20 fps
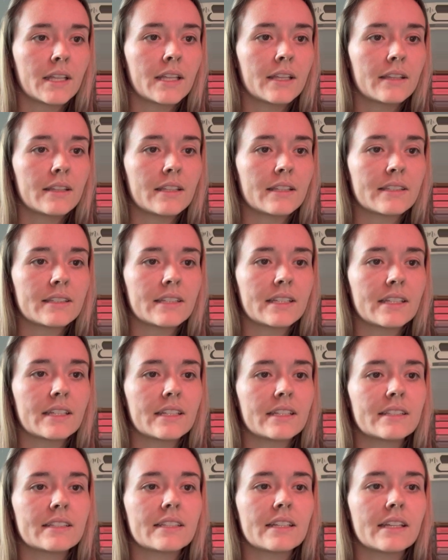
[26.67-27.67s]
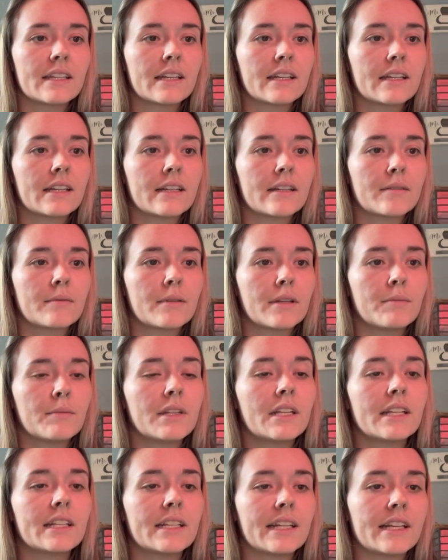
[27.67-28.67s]
This is
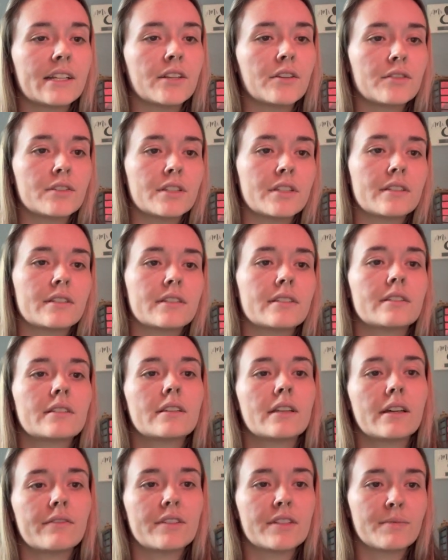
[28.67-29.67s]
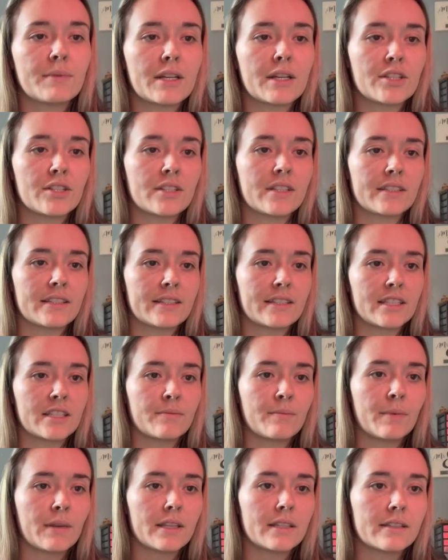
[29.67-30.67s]
admitting diagnosis of this patient as
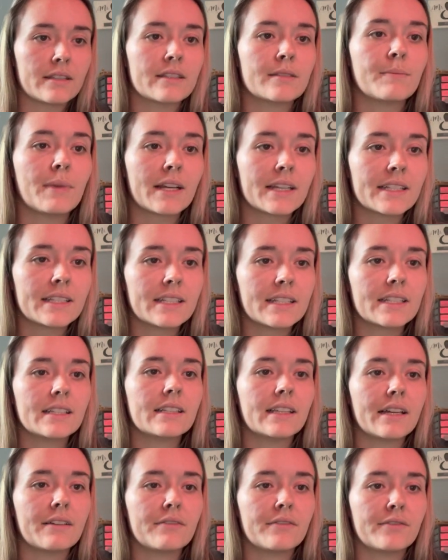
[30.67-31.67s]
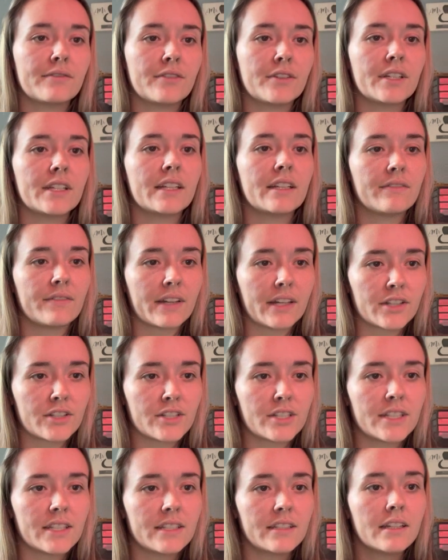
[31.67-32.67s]
a suspected left foot
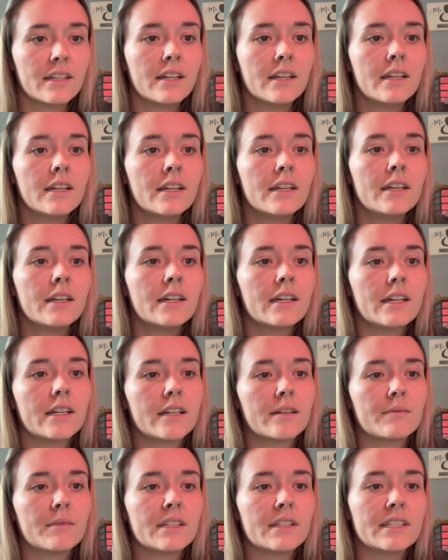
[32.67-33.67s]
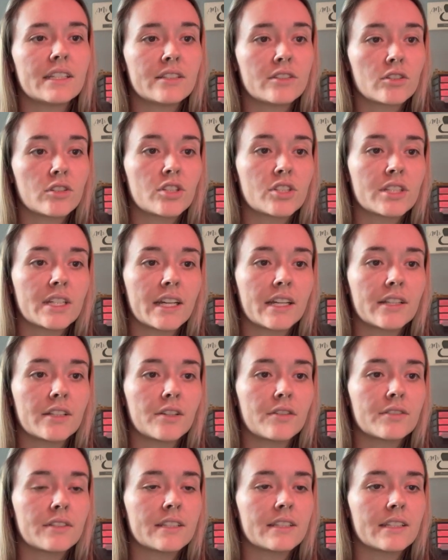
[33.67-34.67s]
infection. The discharge
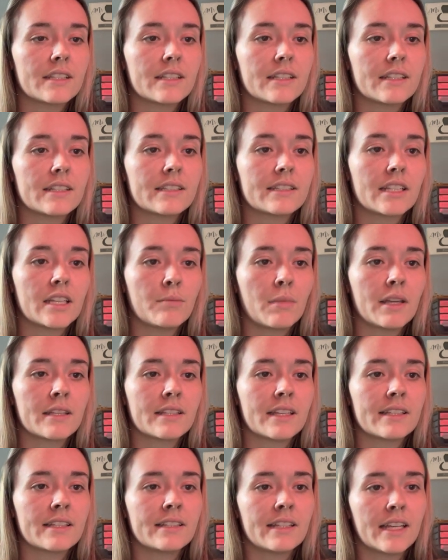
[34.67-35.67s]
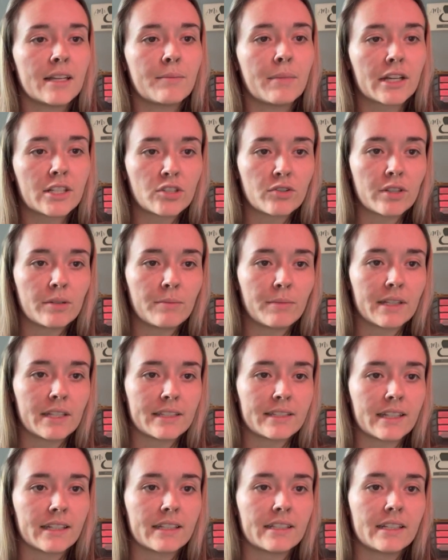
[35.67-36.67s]
diagnosis is MSSA bacteremia
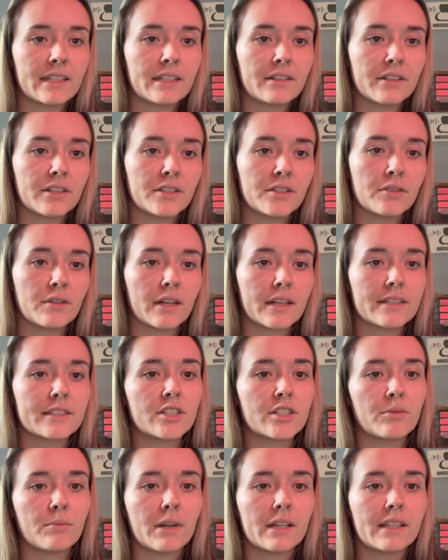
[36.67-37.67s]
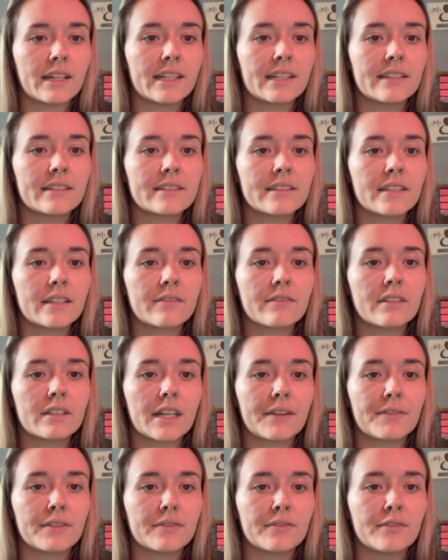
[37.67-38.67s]
secondary to osteomyelitis of the
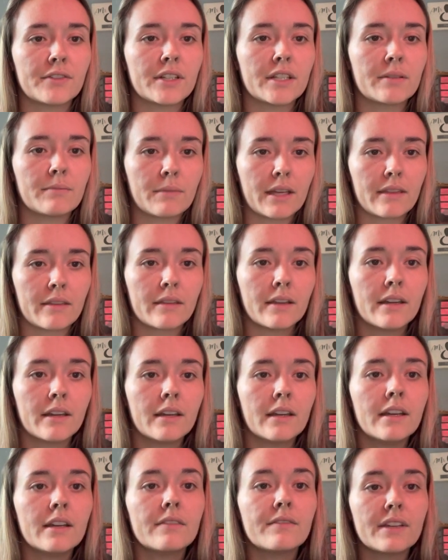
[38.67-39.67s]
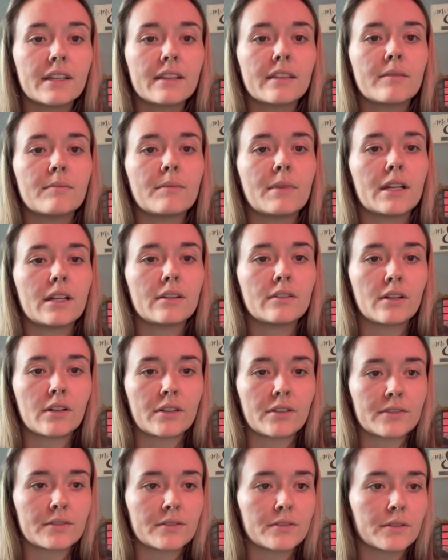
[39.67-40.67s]
left foot fifth
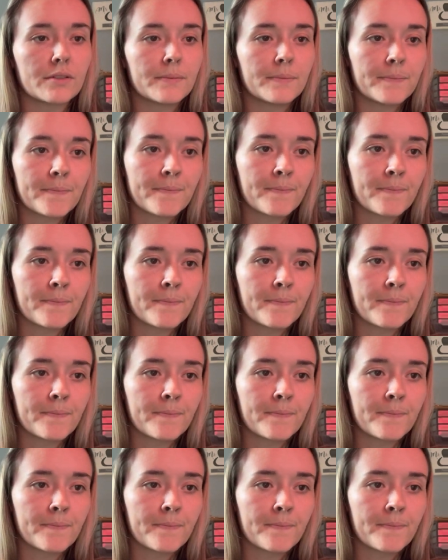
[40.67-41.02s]
metatarsal.